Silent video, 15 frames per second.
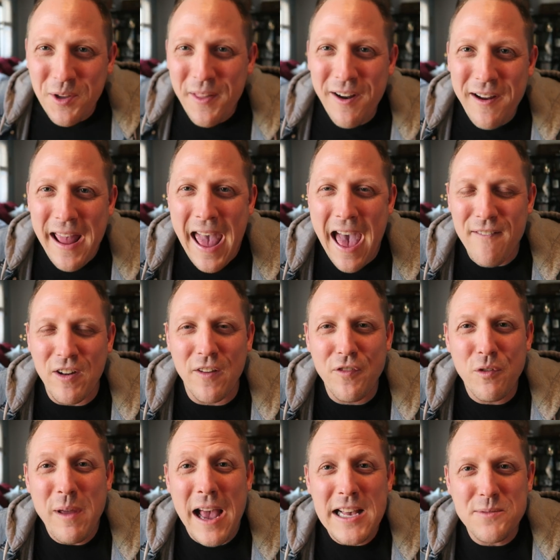So there you have it. If
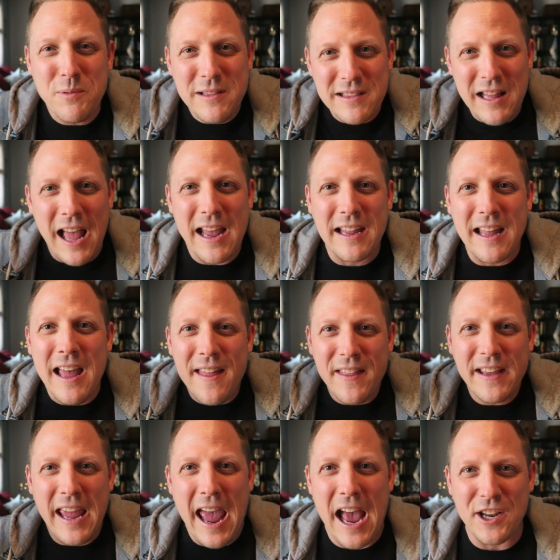you guys would like
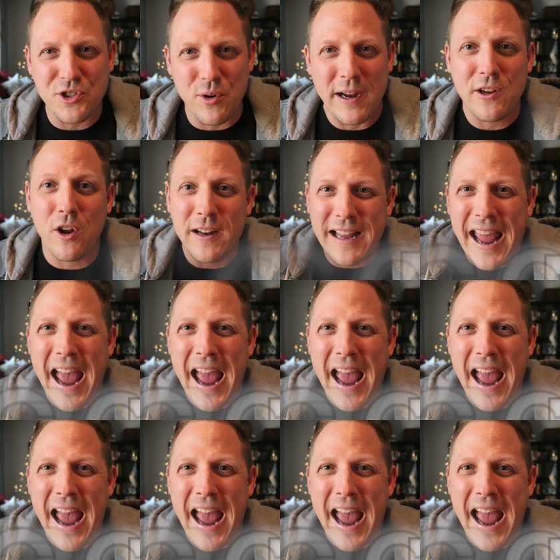the cache crate, go to